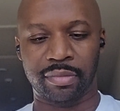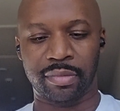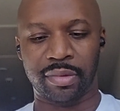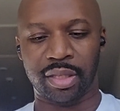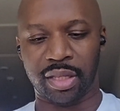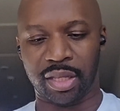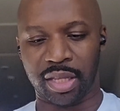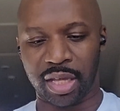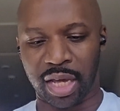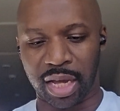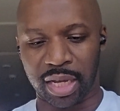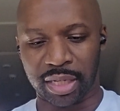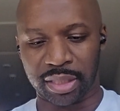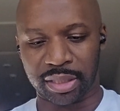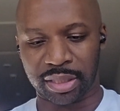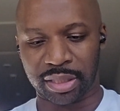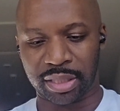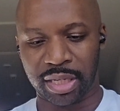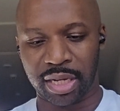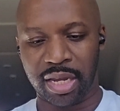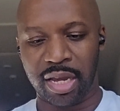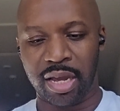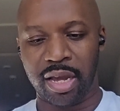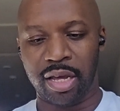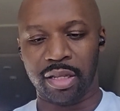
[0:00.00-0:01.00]
Thus,
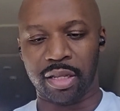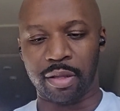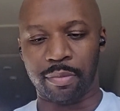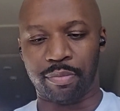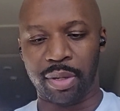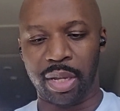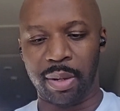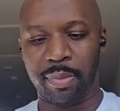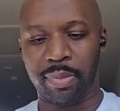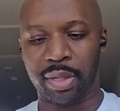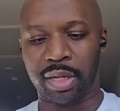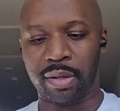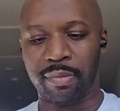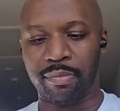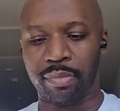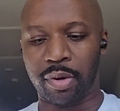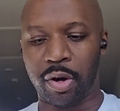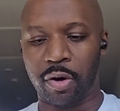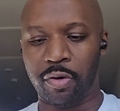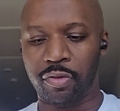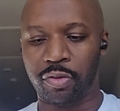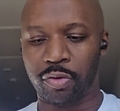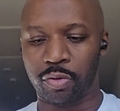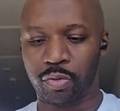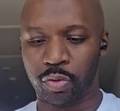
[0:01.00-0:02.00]
the people in
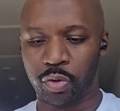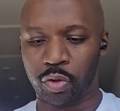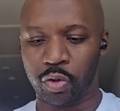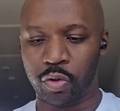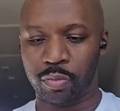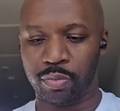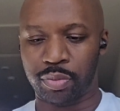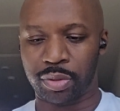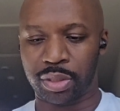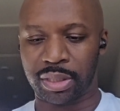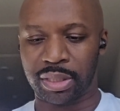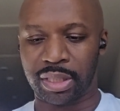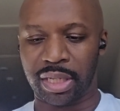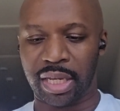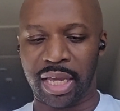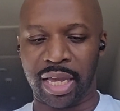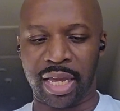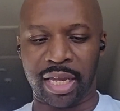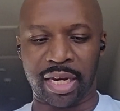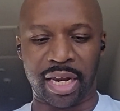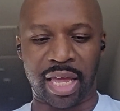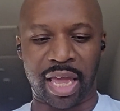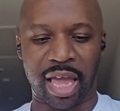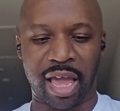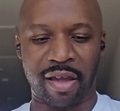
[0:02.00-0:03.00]
both groups,
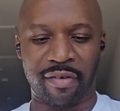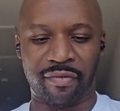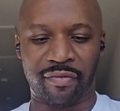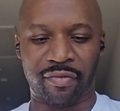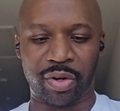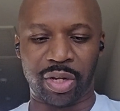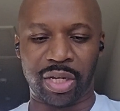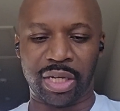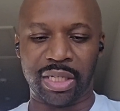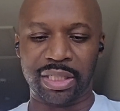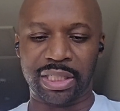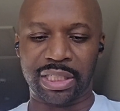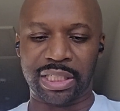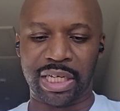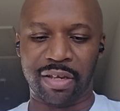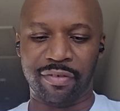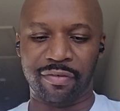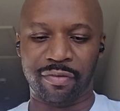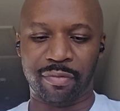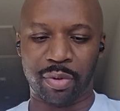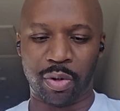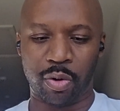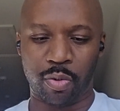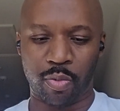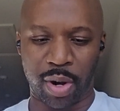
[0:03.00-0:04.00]
in every
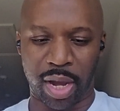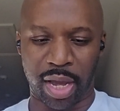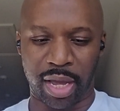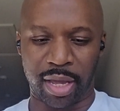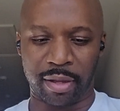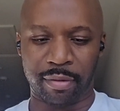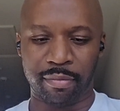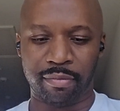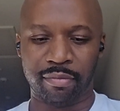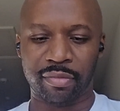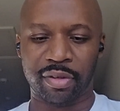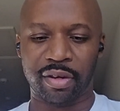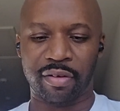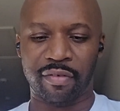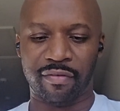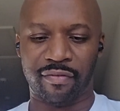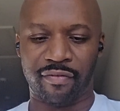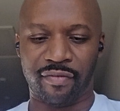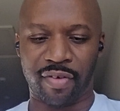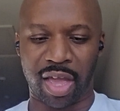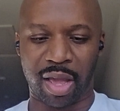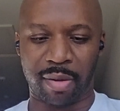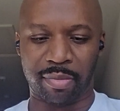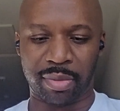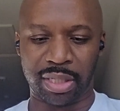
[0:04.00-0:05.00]
conceivable way,
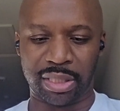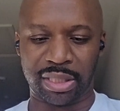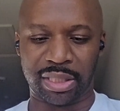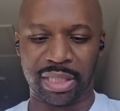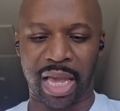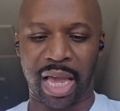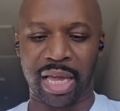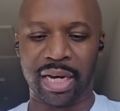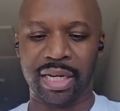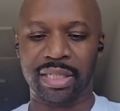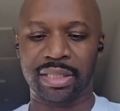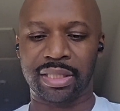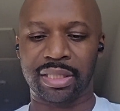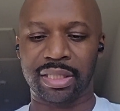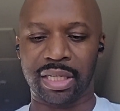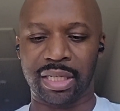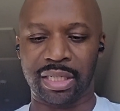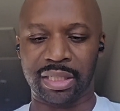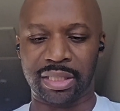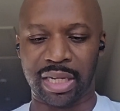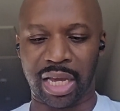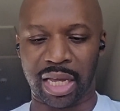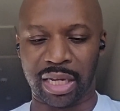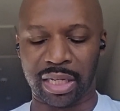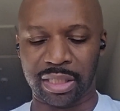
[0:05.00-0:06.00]
family status,
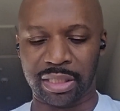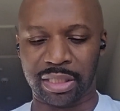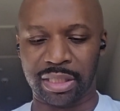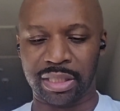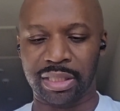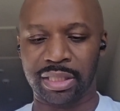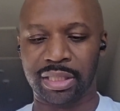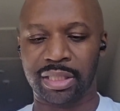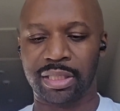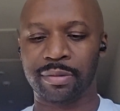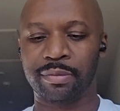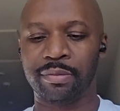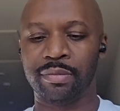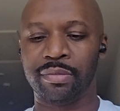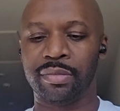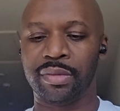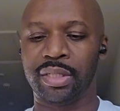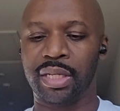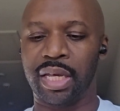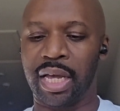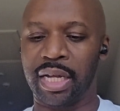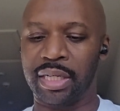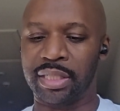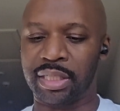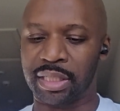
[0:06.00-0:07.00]
intelligence,
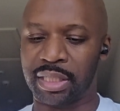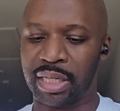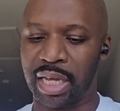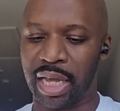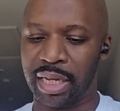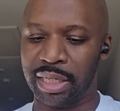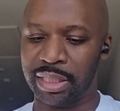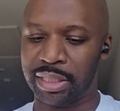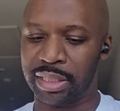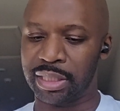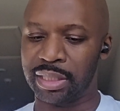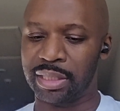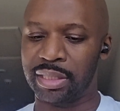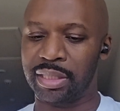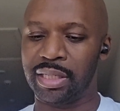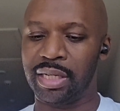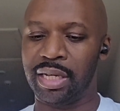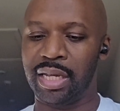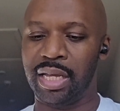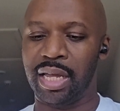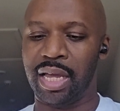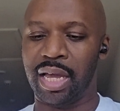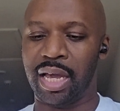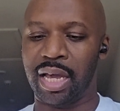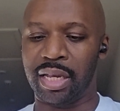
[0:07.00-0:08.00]
education,
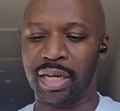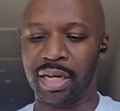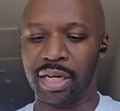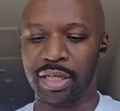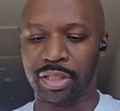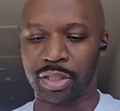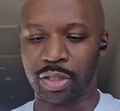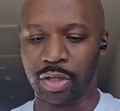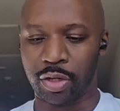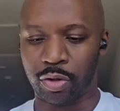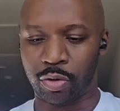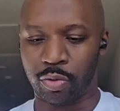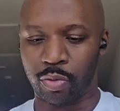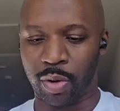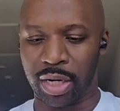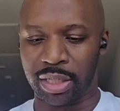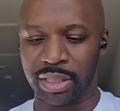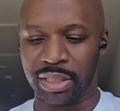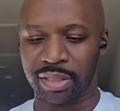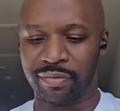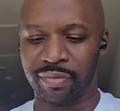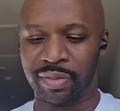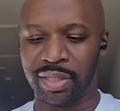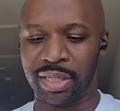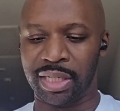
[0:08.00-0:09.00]
initial
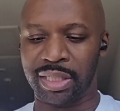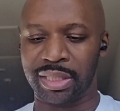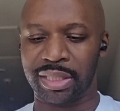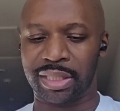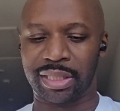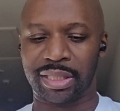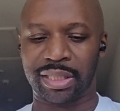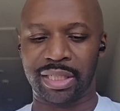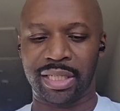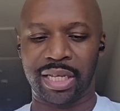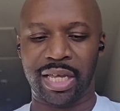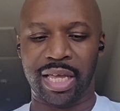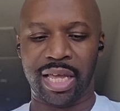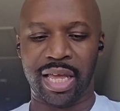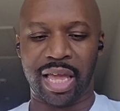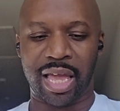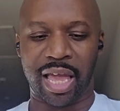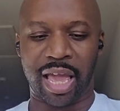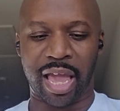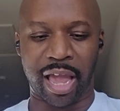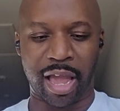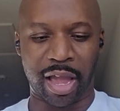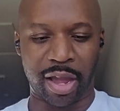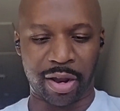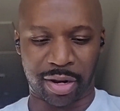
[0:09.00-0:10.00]
aggressiveness,
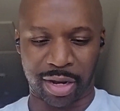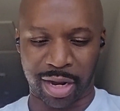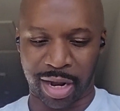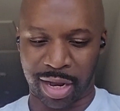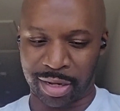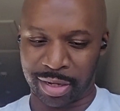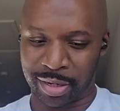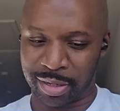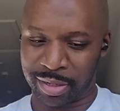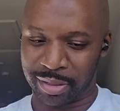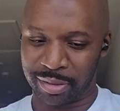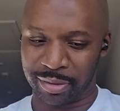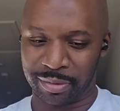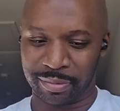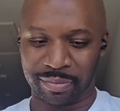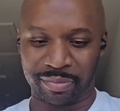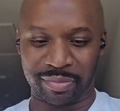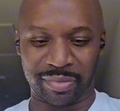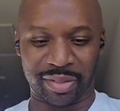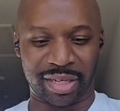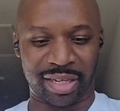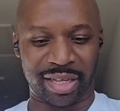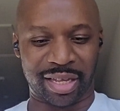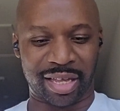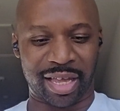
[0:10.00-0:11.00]
hair color,
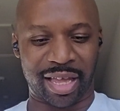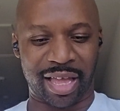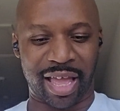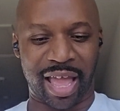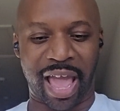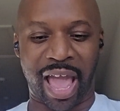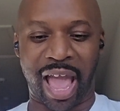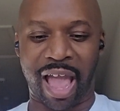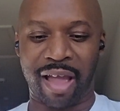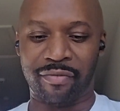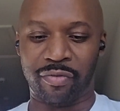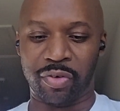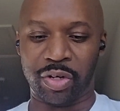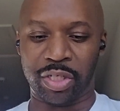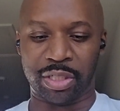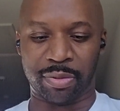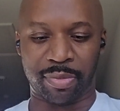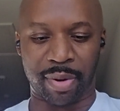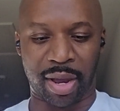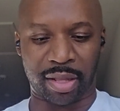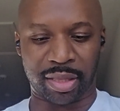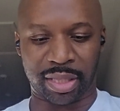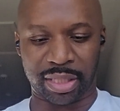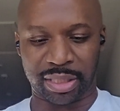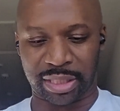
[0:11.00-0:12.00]
average
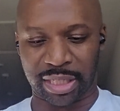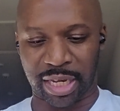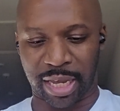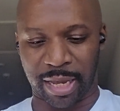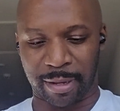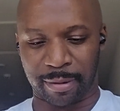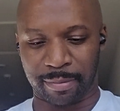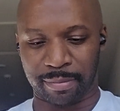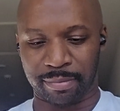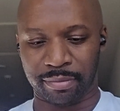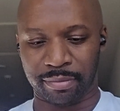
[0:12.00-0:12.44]
about the same.